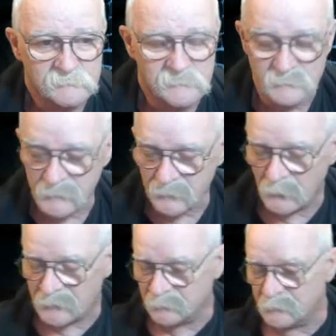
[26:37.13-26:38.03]
Okay,
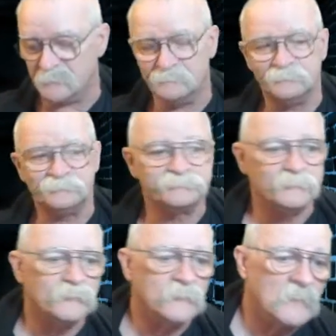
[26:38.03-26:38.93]
wait a minute.
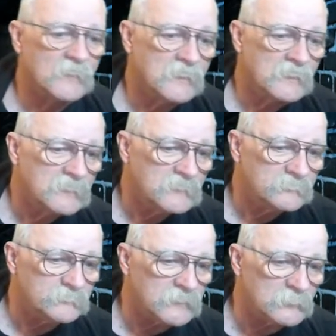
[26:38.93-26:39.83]

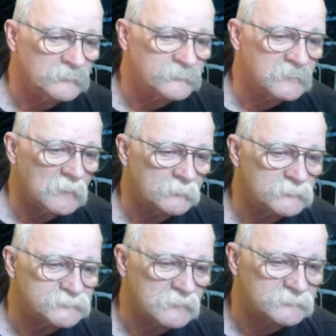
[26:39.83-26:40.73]
Bear with me a couple
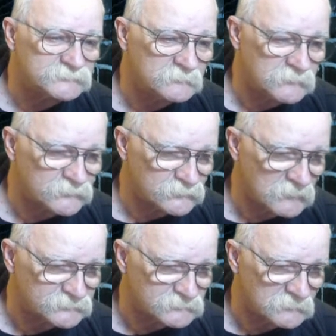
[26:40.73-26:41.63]
of seconds. I'm going to
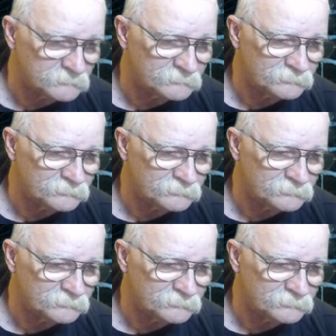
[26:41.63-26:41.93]
try something.